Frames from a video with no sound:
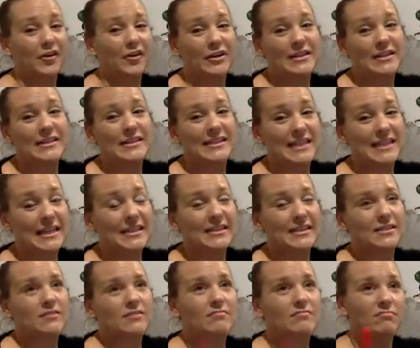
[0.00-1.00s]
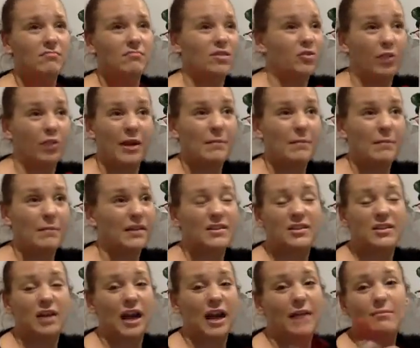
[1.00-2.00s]
in 3
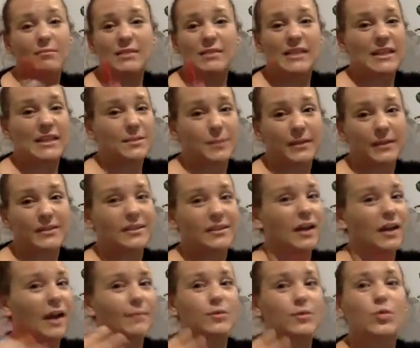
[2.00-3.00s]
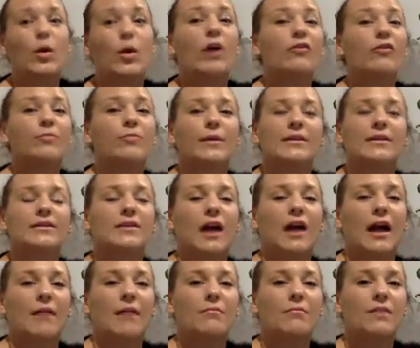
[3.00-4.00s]
months' time, 6 months' time, 12 months'
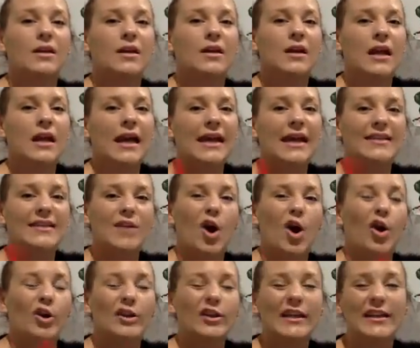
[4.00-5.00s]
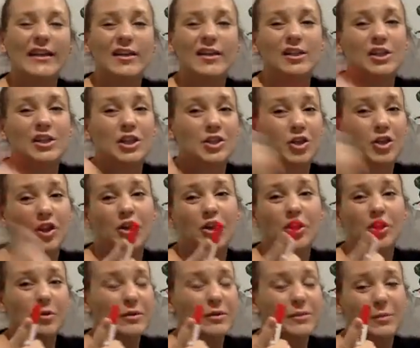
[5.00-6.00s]
time, it's only because you don't
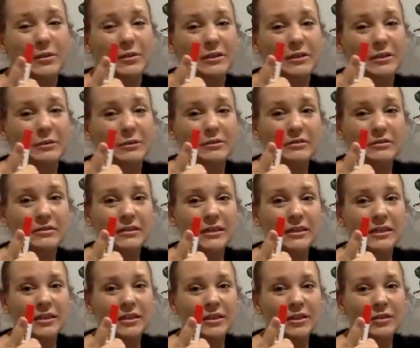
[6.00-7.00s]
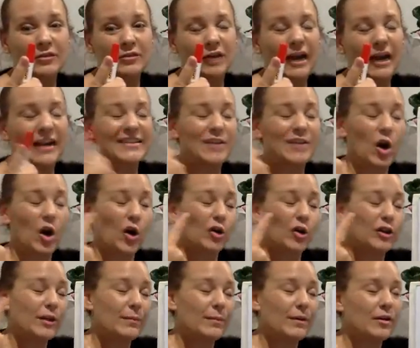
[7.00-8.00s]
know it's possible, right? It's
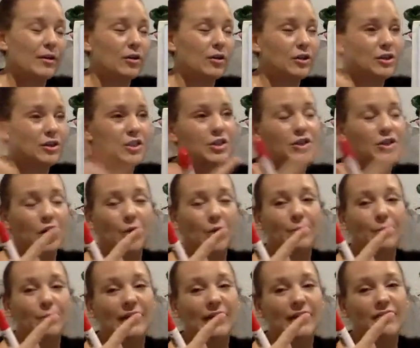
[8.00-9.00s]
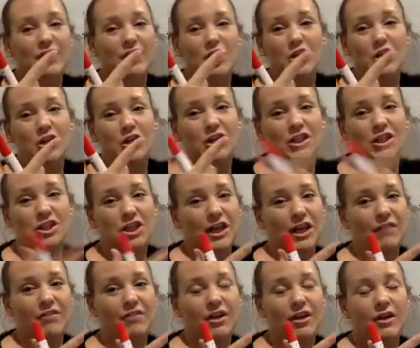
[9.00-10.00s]
only because you don't believe that you can
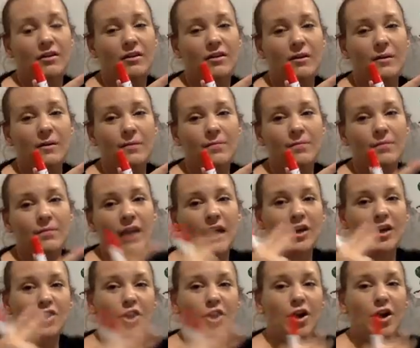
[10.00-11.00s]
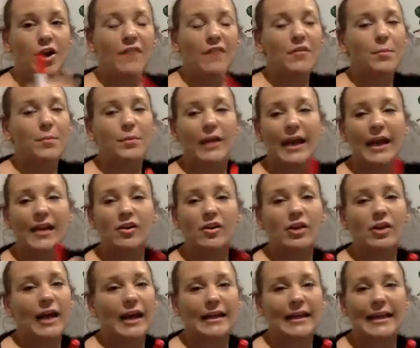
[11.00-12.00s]
achieve it and you don't have a plan on
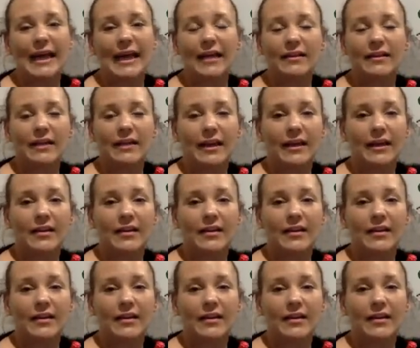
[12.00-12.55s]
how to get there.